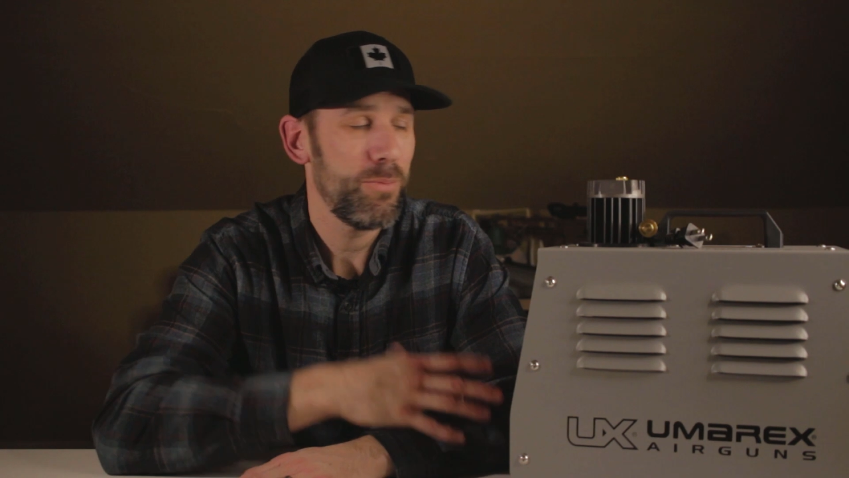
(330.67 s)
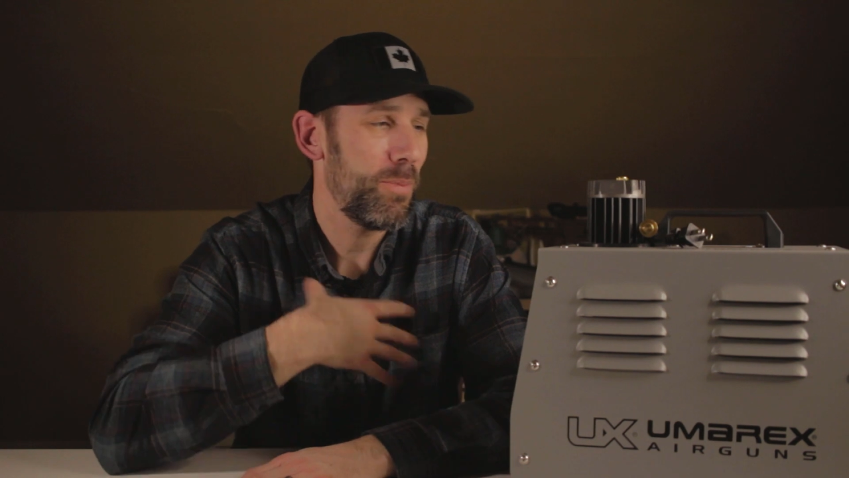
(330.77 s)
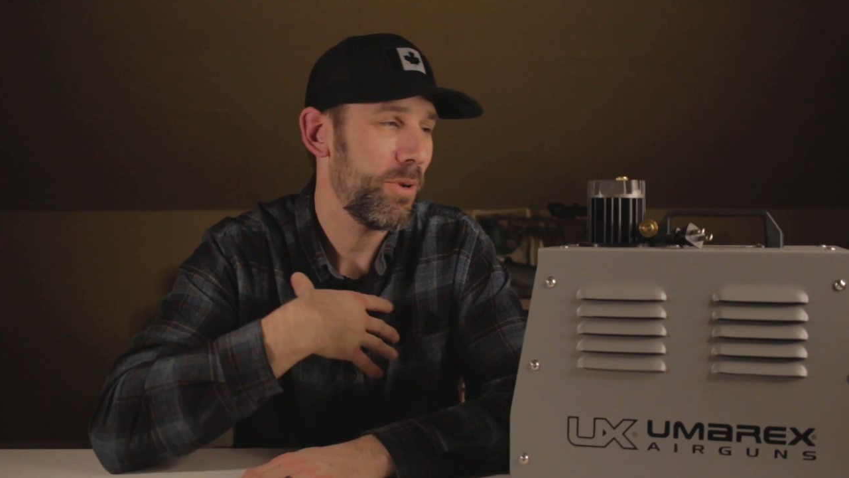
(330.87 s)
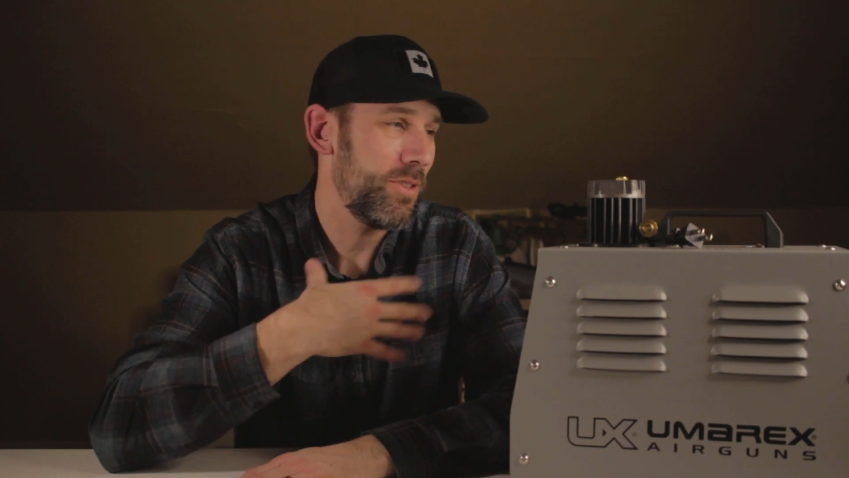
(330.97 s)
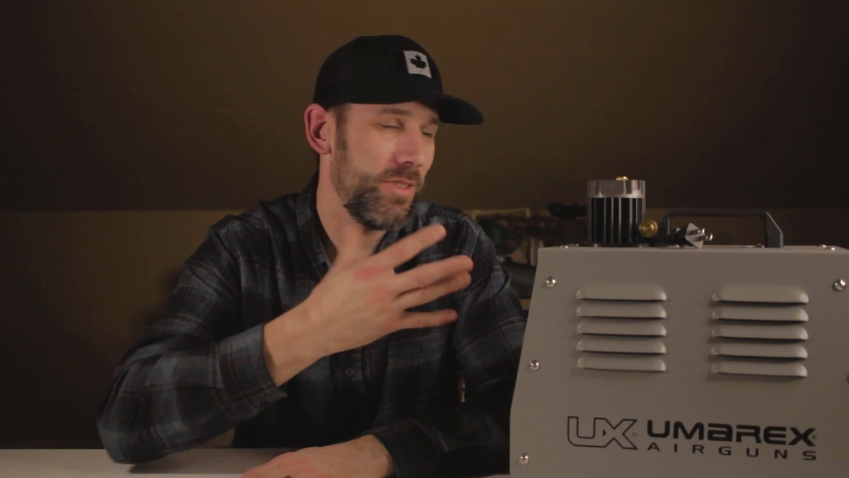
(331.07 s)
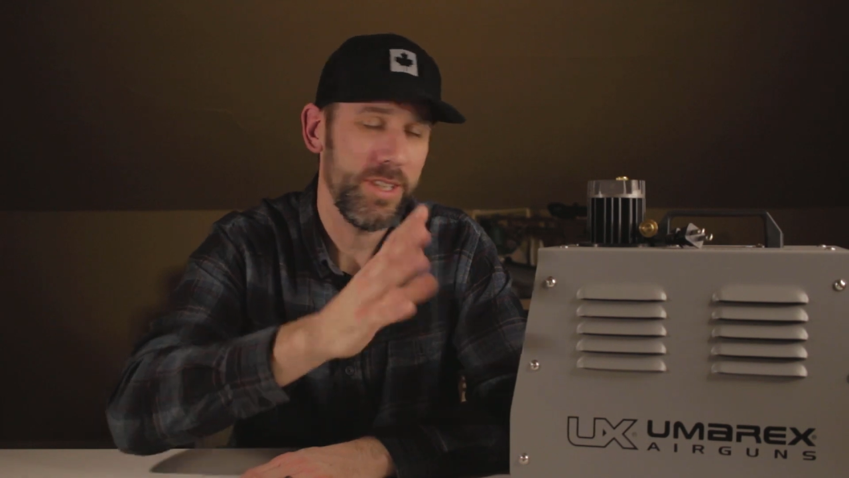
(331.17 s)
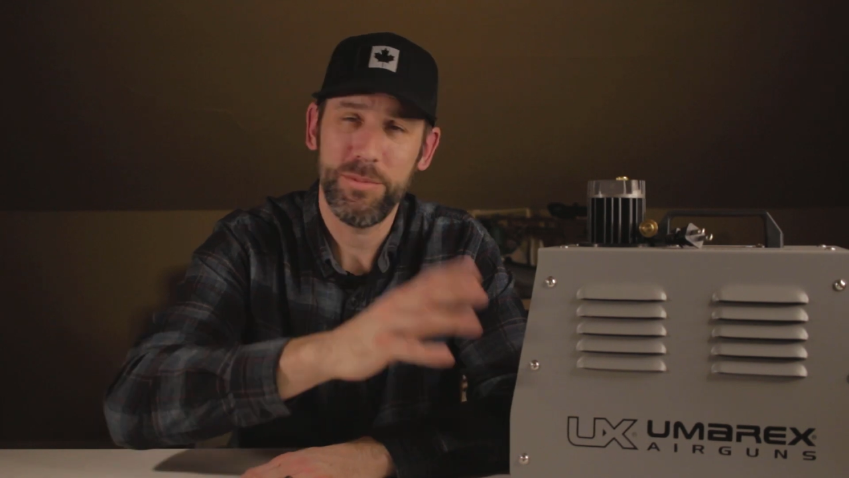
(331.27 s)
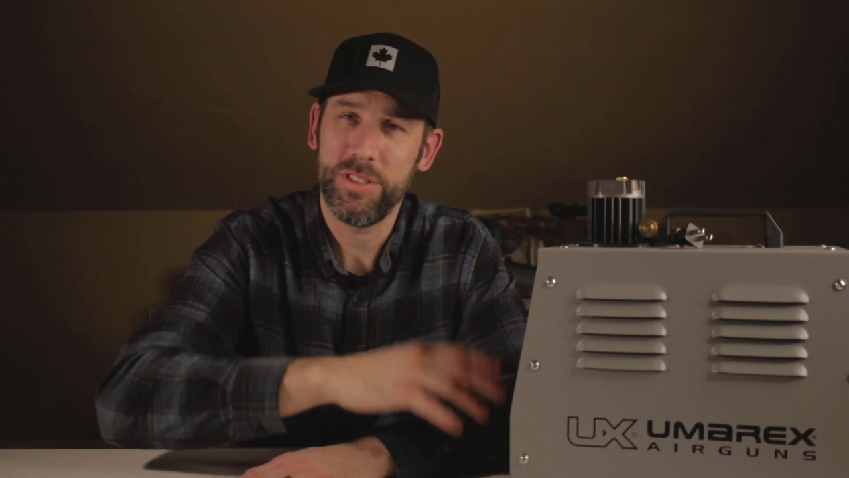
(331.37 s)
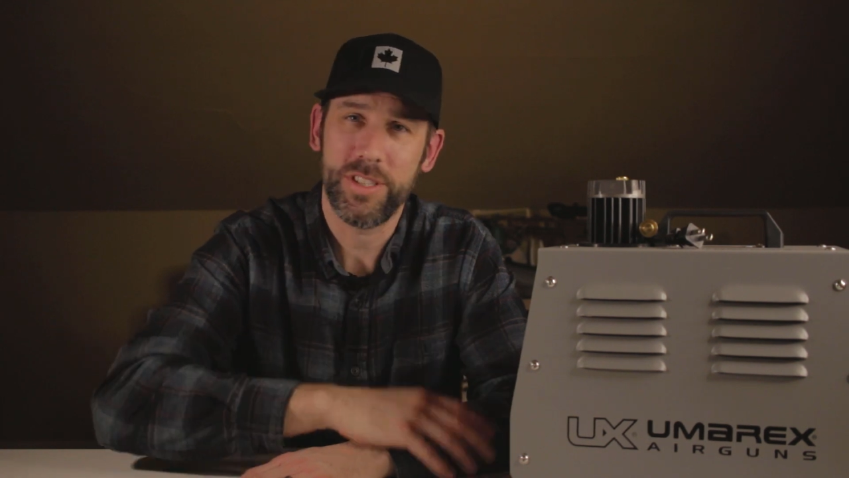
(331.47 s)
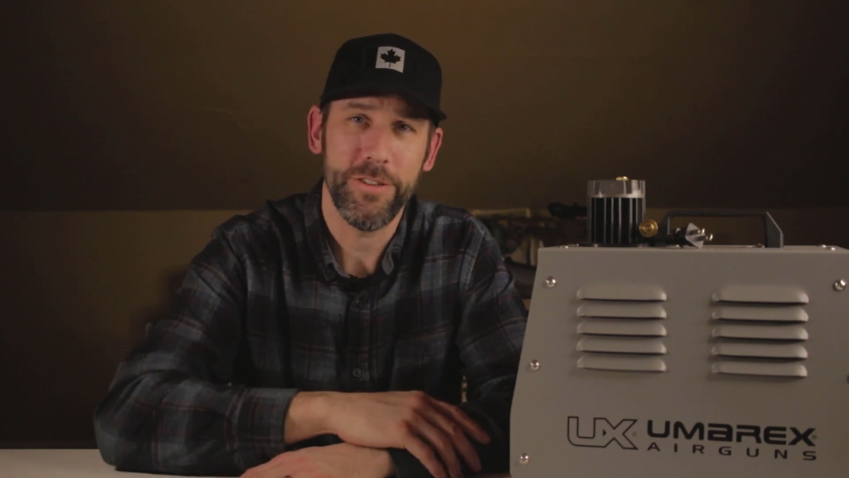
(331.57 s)
but personally, I'm
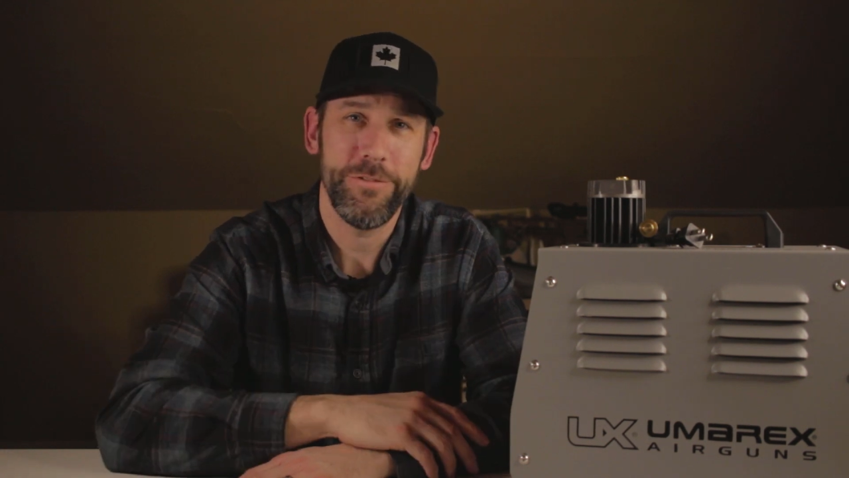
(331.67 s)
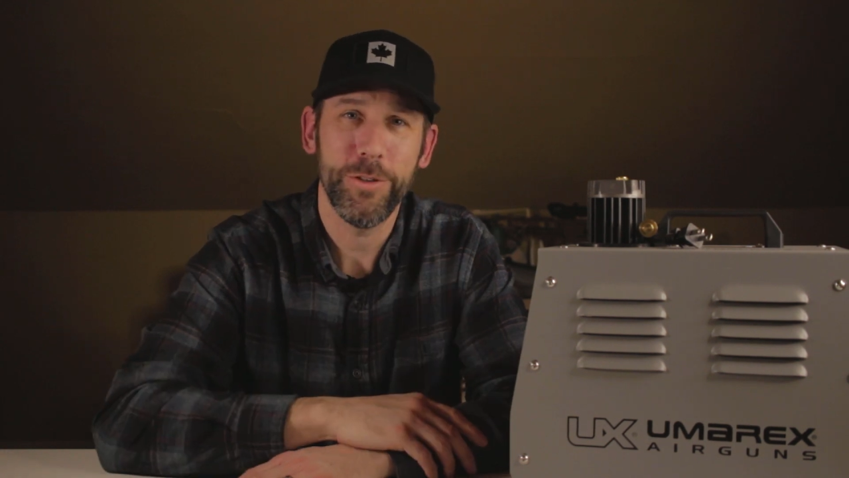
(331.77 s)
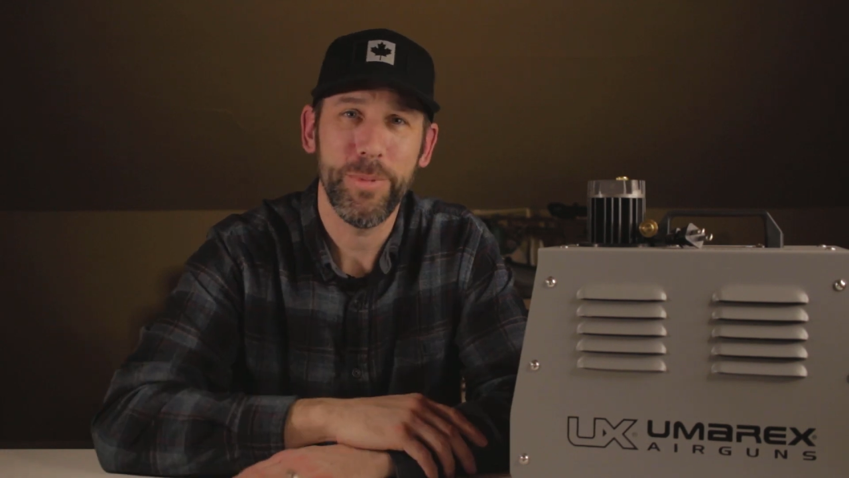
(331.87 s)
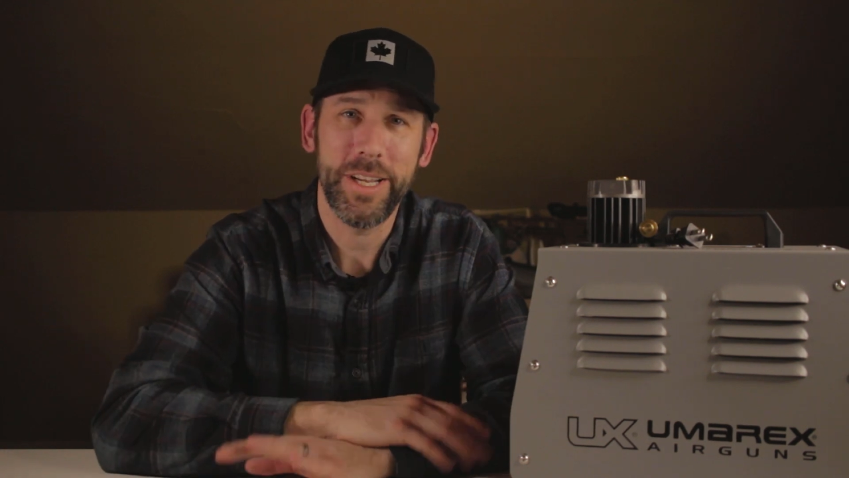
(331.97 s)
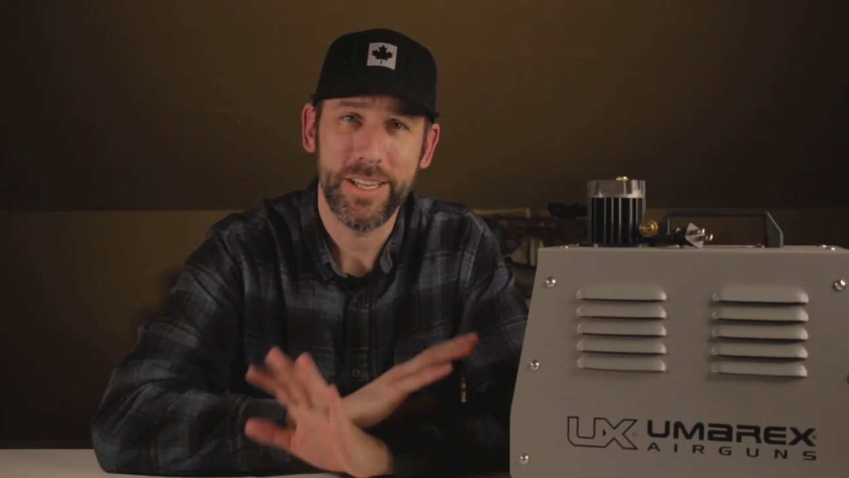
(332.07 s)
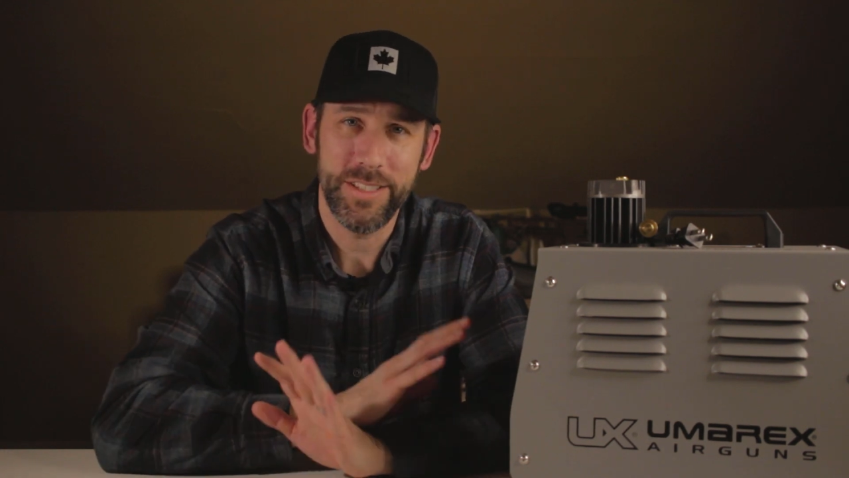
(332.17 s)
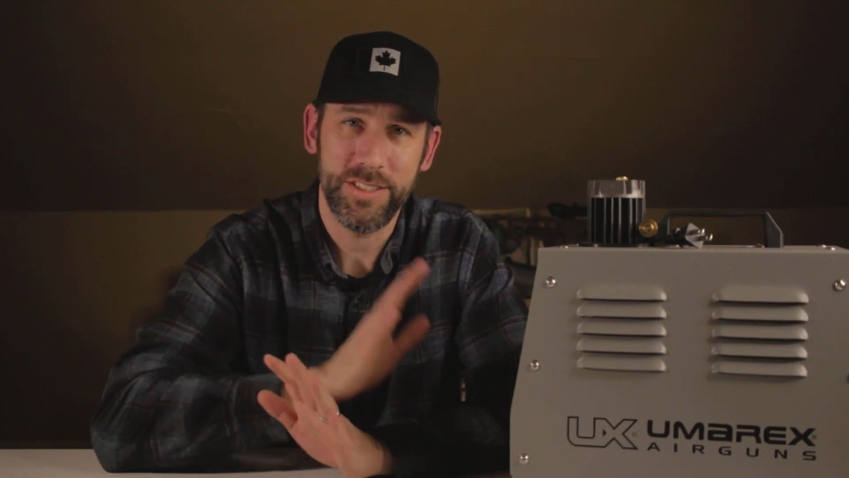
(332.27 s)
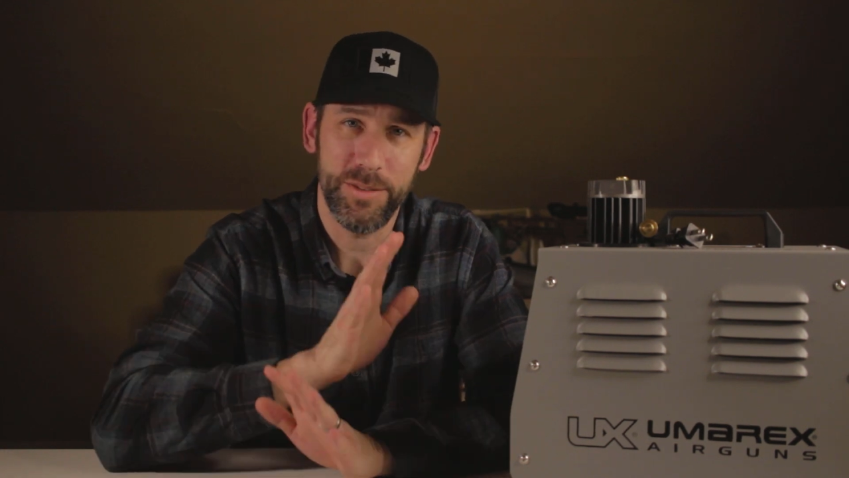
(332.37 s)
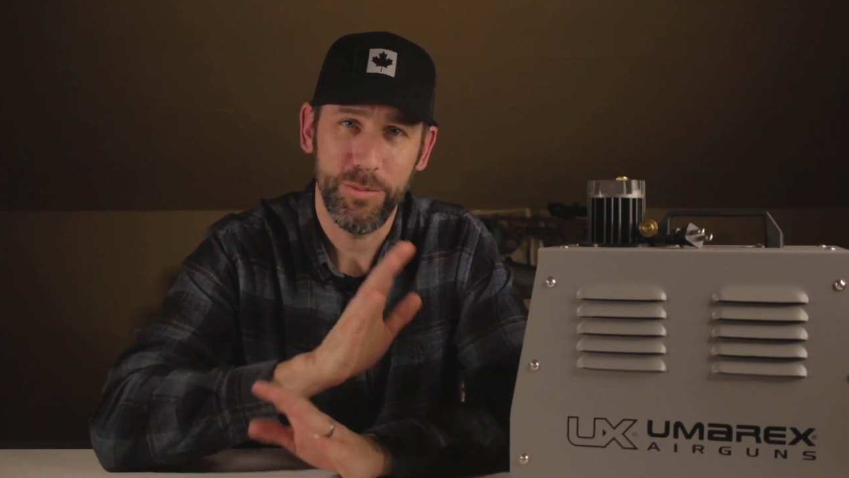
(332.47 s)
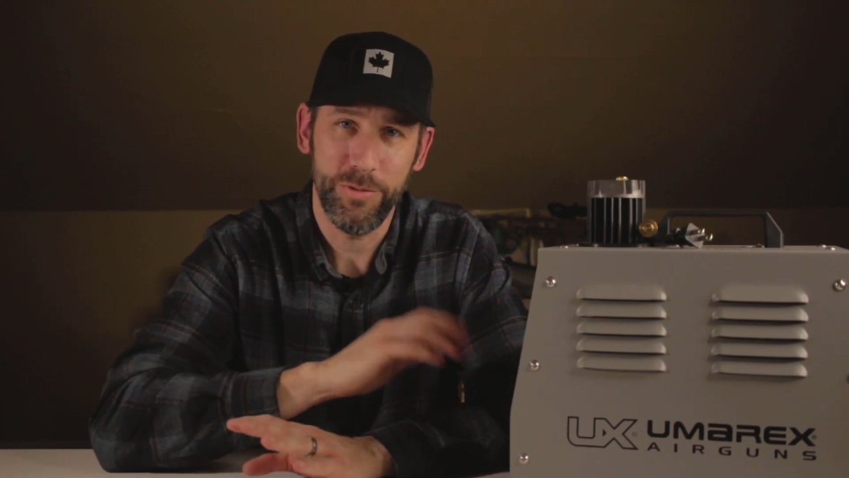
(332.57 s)
just gonna fill my
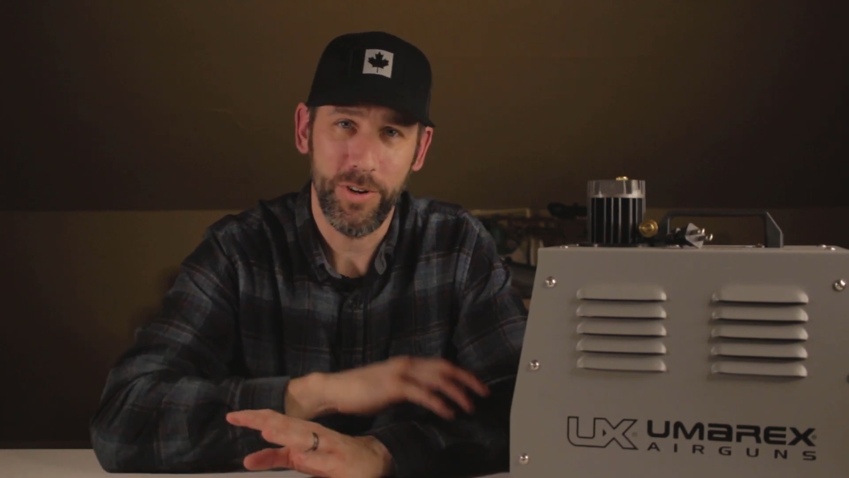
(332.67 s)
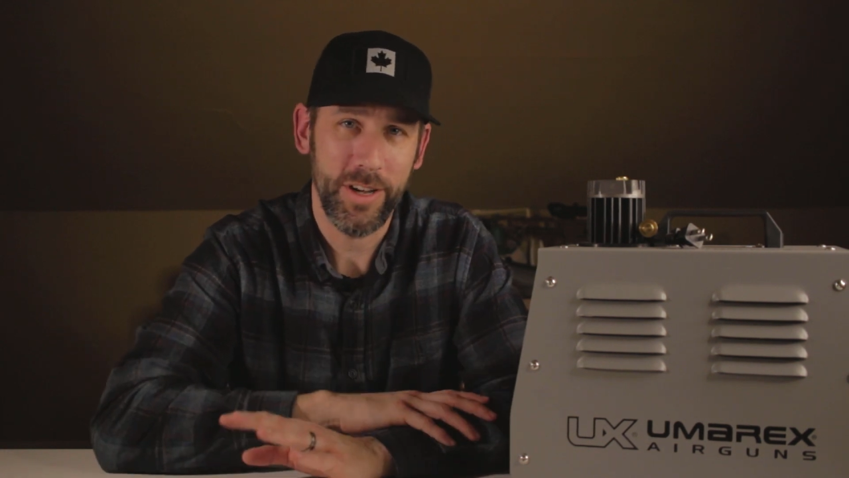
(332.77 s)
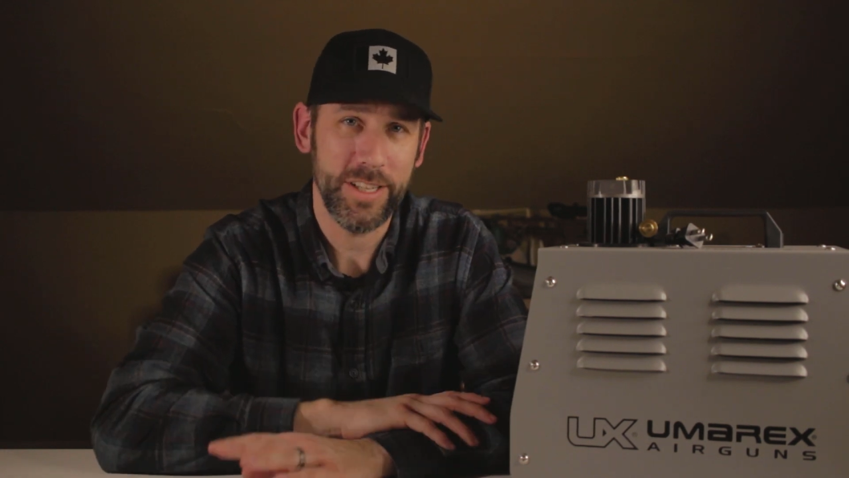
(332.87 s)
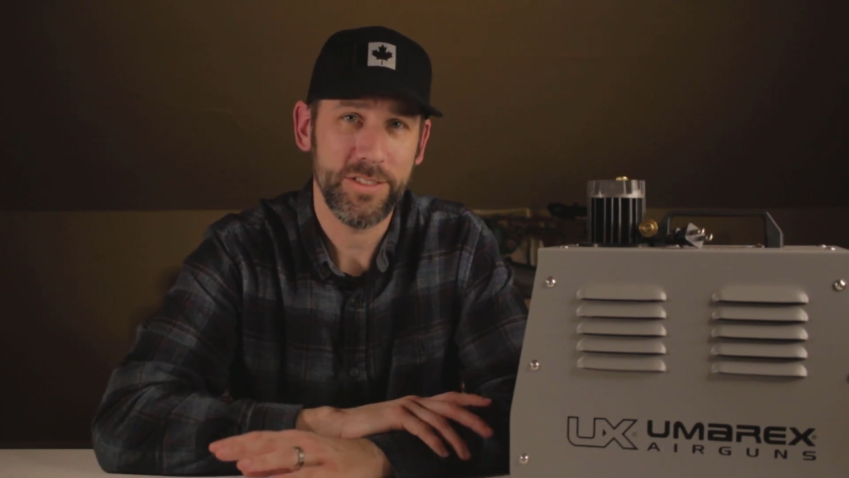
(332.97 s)
guns and move on.